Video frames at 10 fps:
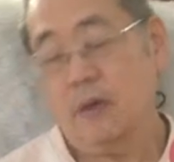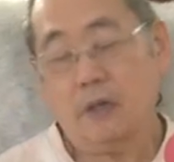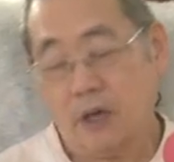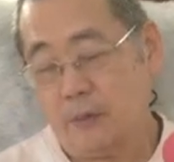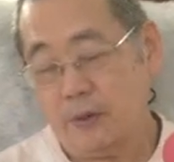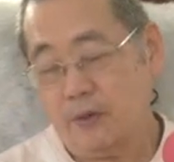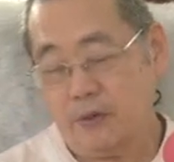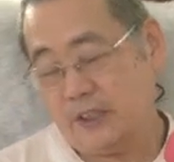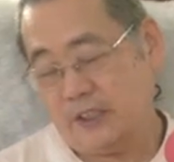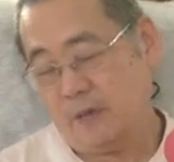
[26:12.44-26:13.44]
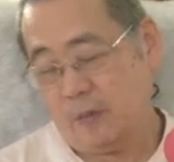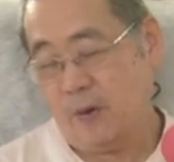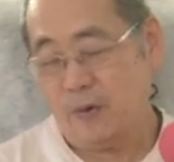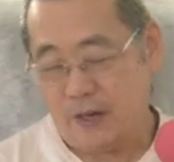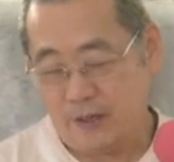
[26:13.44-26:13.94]
Karma yoga is even
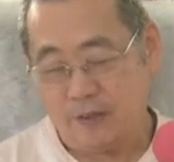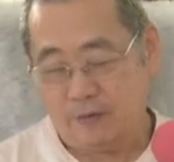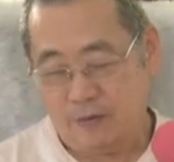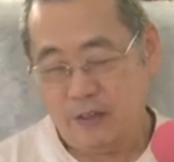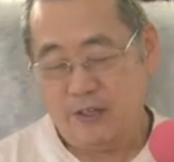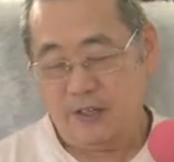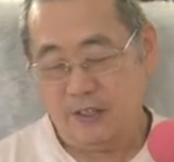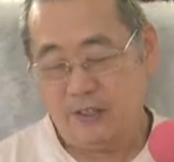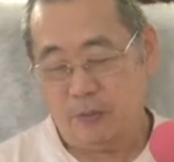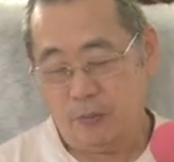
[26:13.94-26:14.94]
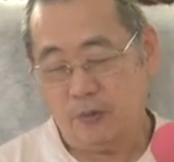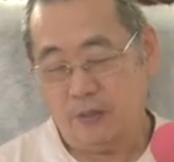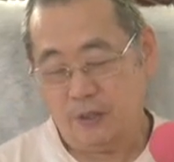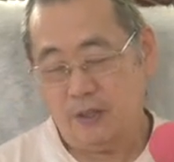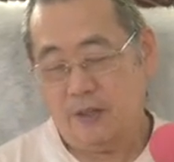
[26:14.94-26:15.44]
more relative. It is
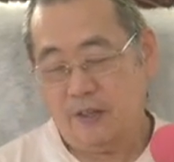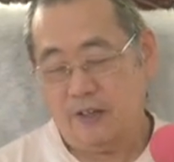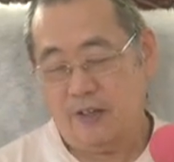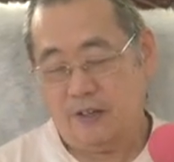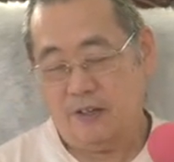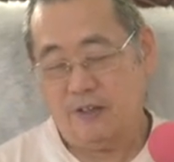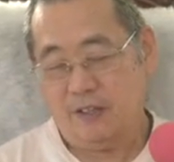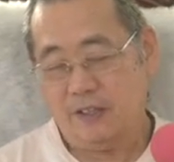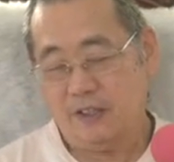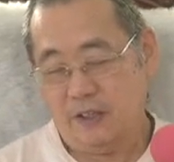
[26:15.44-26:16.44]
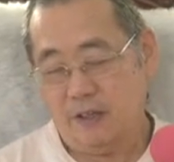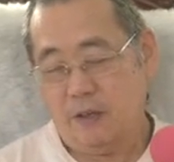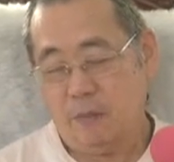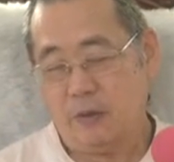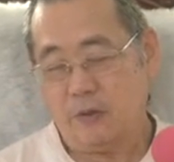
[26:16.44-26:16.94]
simply, let's say,
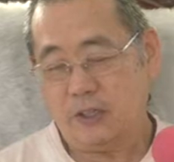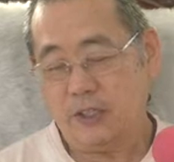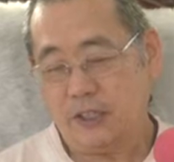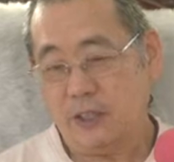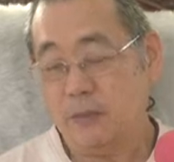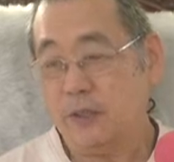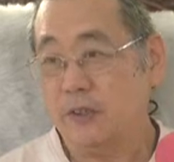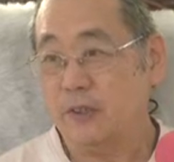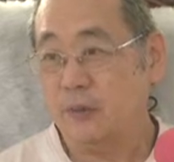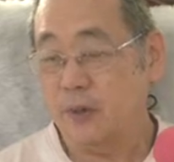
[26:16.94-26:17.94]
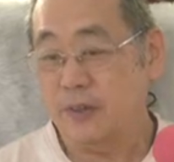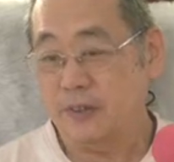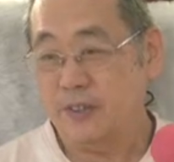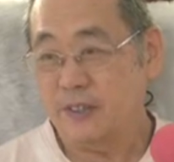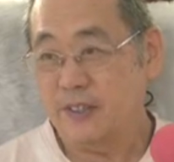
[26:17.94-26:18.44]
progressing in the material world